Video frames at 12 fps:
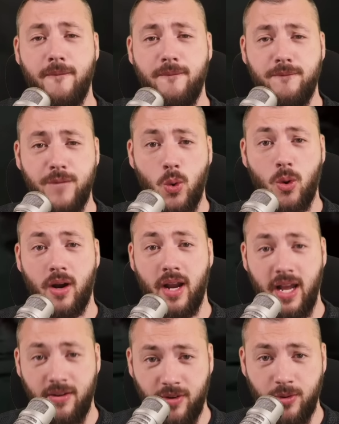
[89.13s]
for
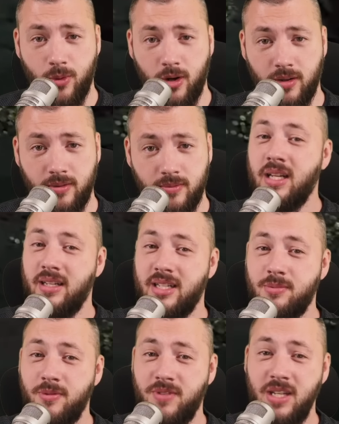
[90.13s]
everyone. Let's
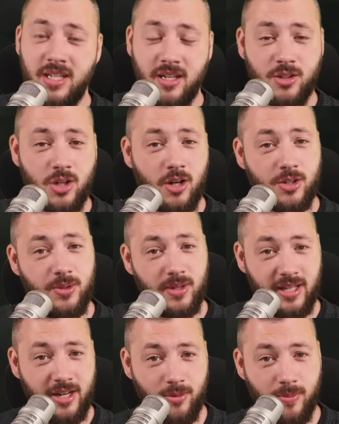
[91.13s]
move detailed talk to a
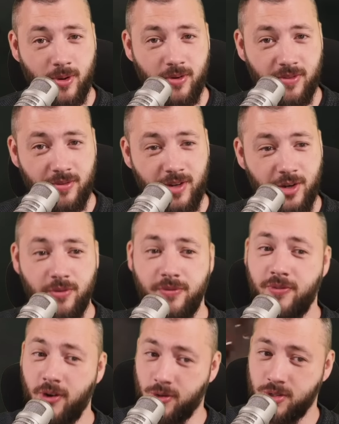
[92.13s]
later part of the video
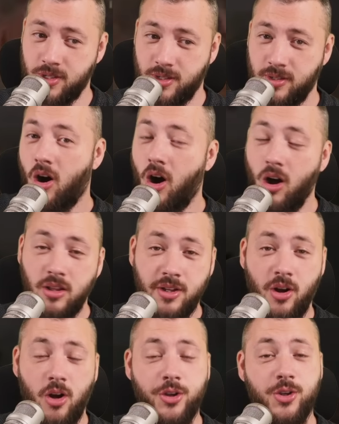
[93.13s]
first. All in
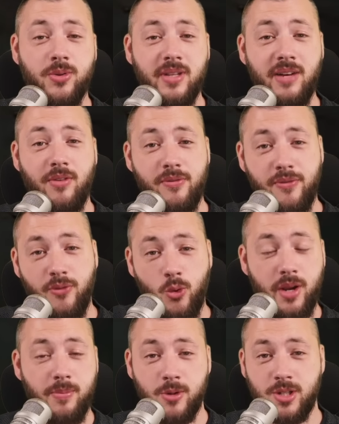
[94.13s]
all, you level
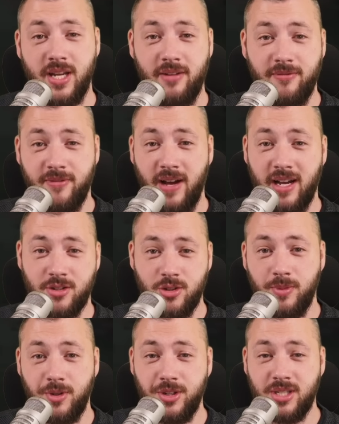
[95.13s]
40% faster
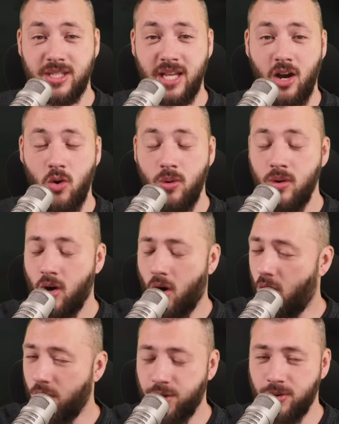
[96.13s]
because now
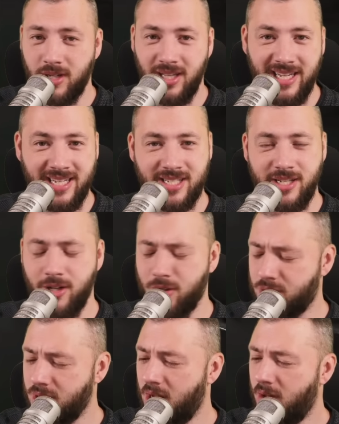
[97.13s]
all your elixirs,
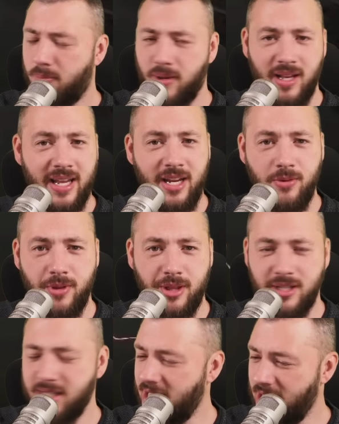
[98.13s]
playing with a
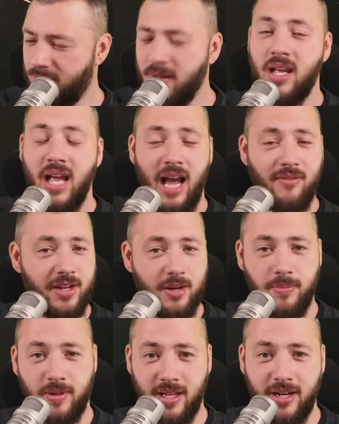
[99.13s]
team, having a
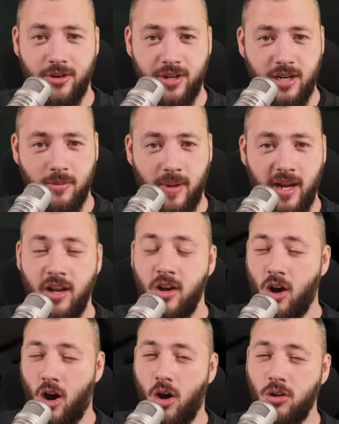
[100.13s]
player nearby,
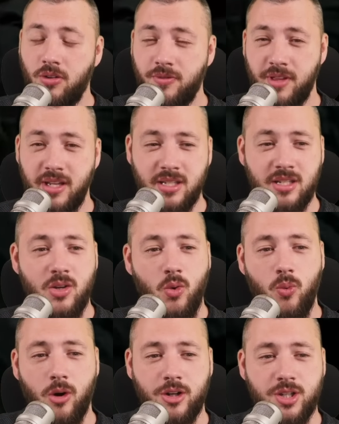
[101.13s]
all of this
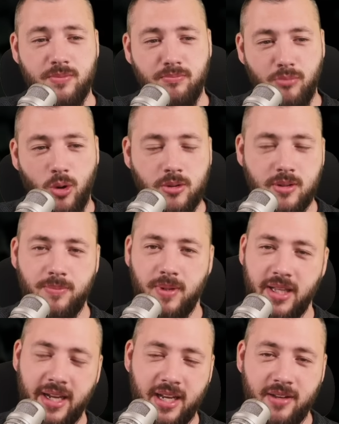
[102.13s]
works
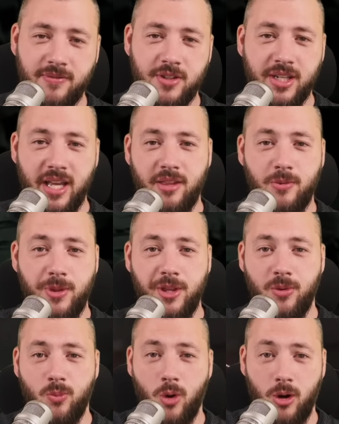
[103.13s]
multiplicative together with your
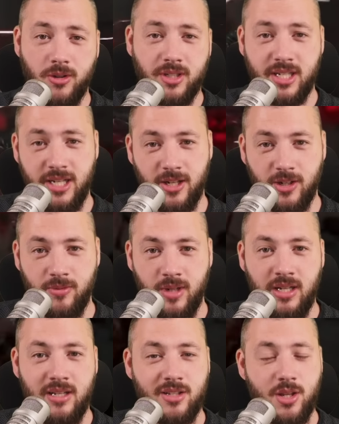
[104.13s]
world tier.
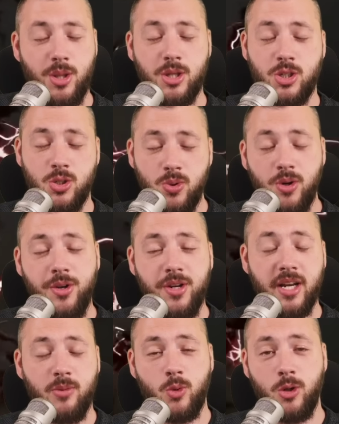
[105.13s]
So the sooner you
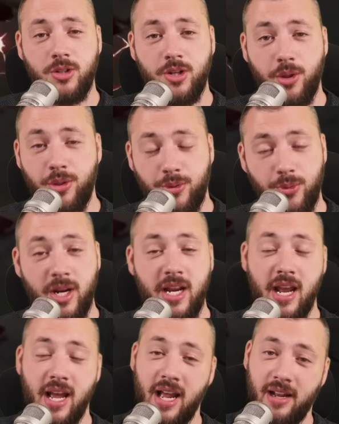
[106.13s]
get world tier 3
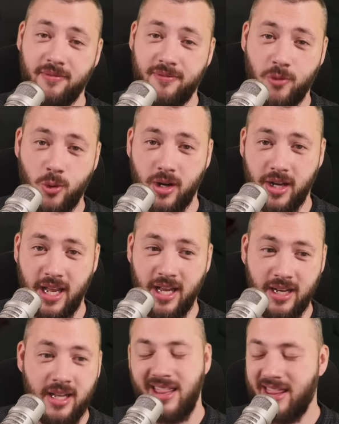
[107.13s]
and 4 again,
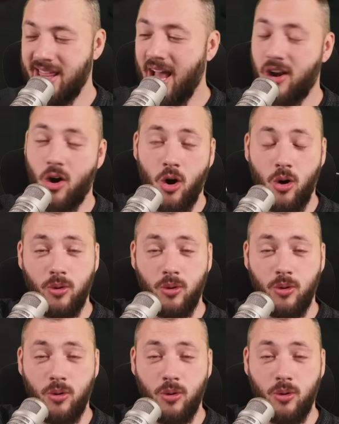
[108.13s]
that all